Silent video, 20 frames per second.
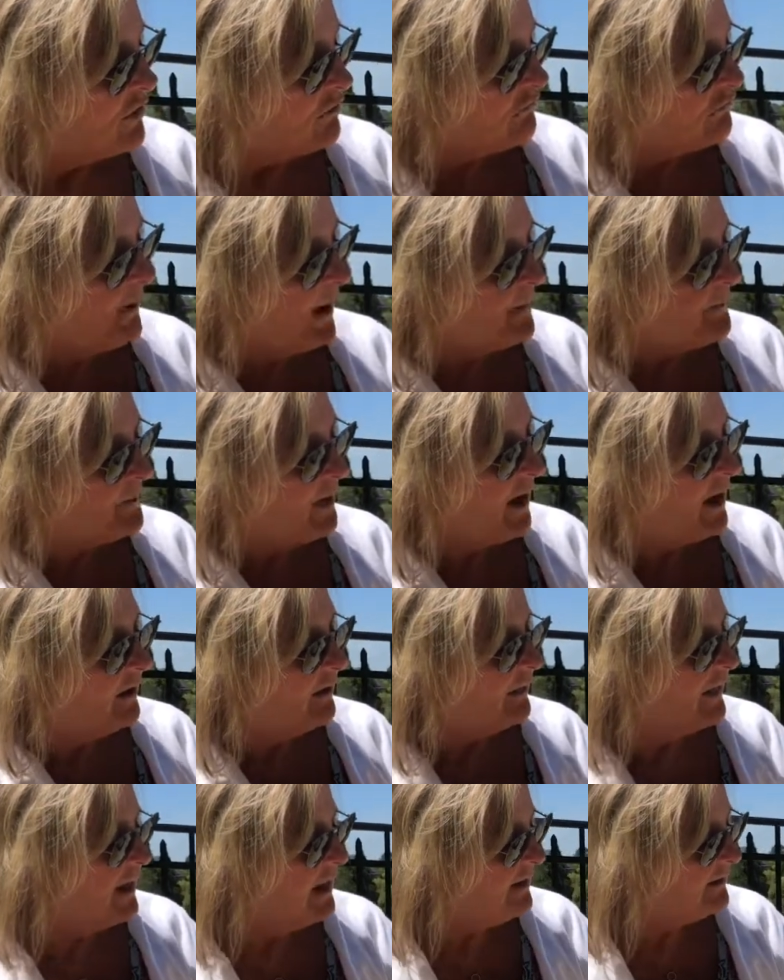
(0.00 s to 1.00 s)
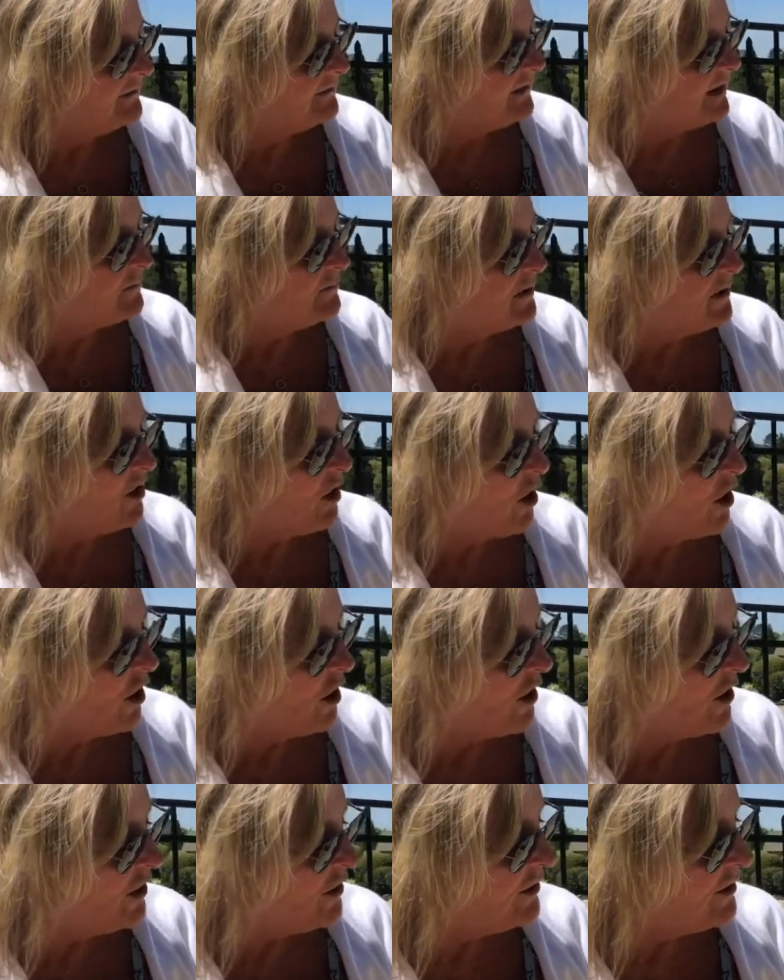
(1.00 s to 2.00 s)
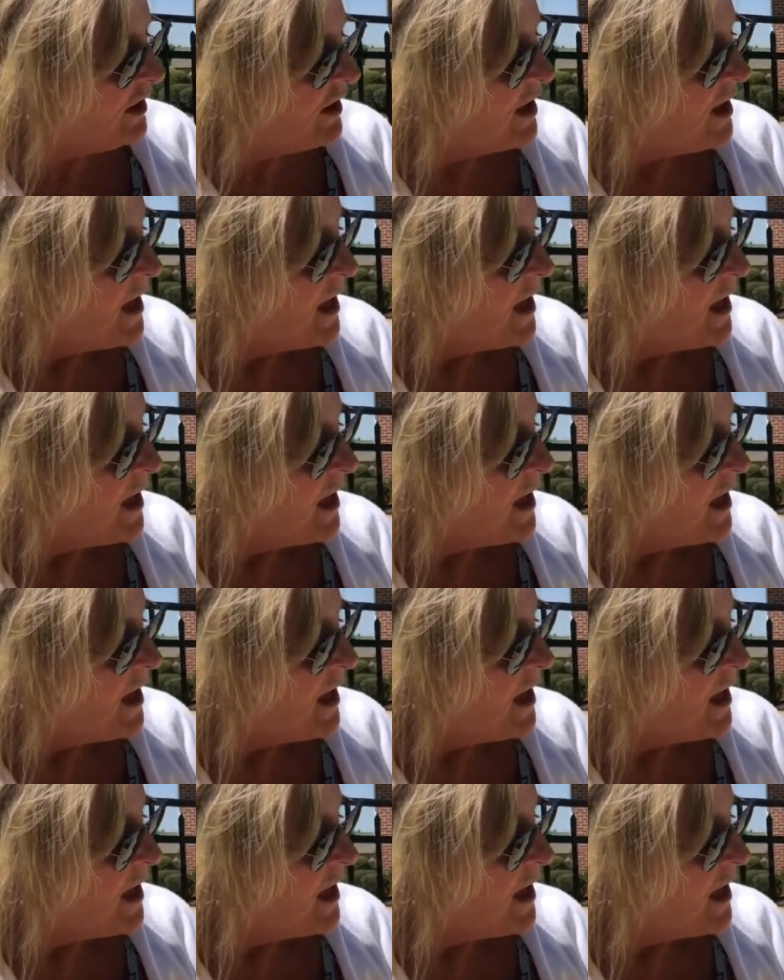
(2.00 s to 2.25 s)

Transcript: Reptile eggs can be hard,